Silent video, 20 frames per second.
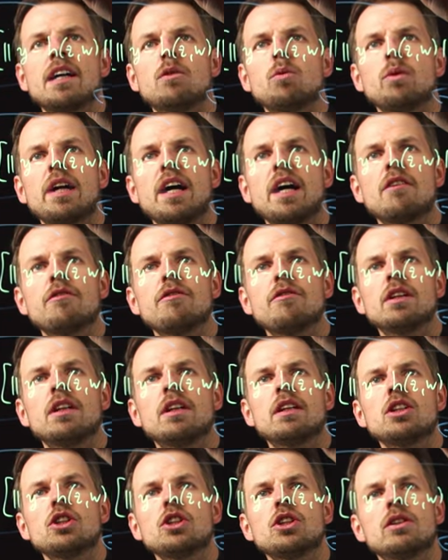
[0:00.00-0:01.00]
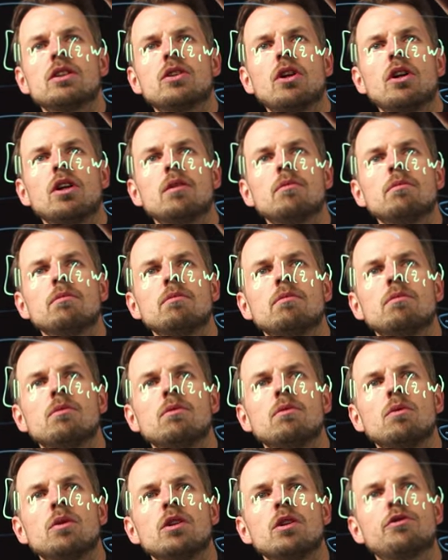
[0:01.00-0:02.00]
we have an additional term
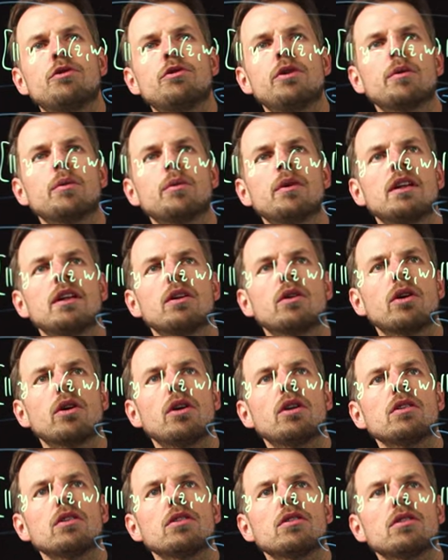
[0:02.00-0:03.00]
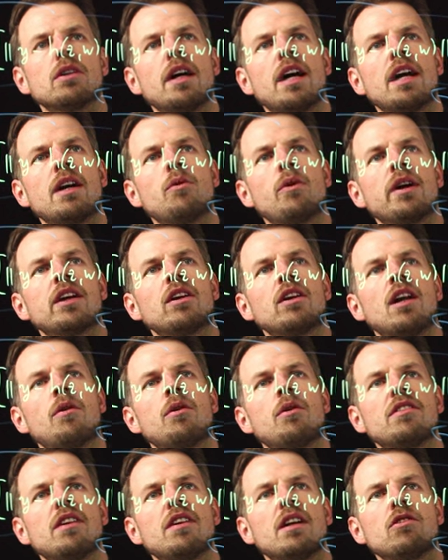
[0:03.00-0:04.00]
which frequently occurs, a
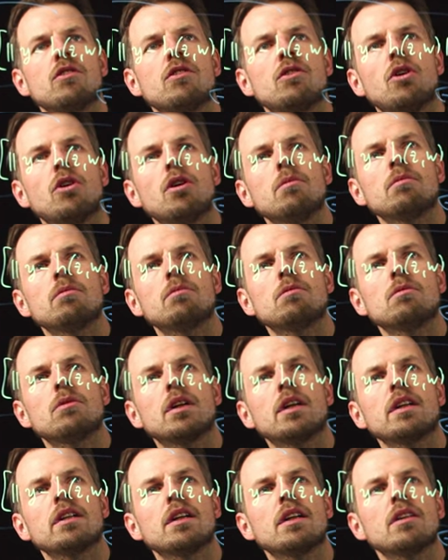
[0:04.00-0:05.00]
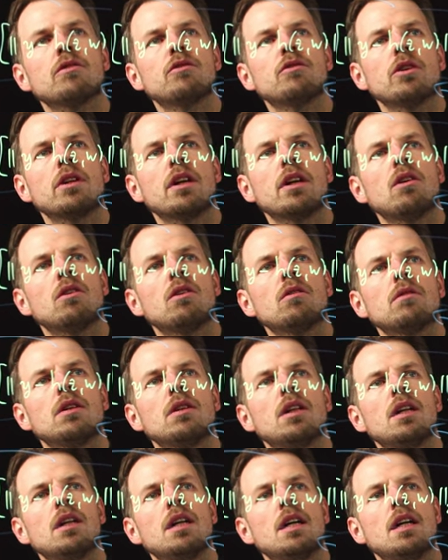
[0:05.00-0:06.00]
regularization term, right? And for now,
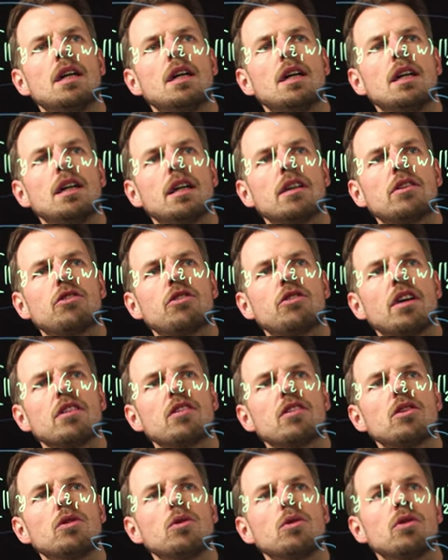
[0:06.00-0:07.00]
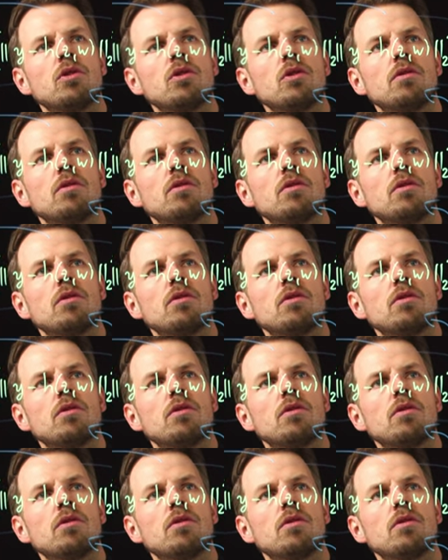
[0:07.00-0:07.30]
let's just use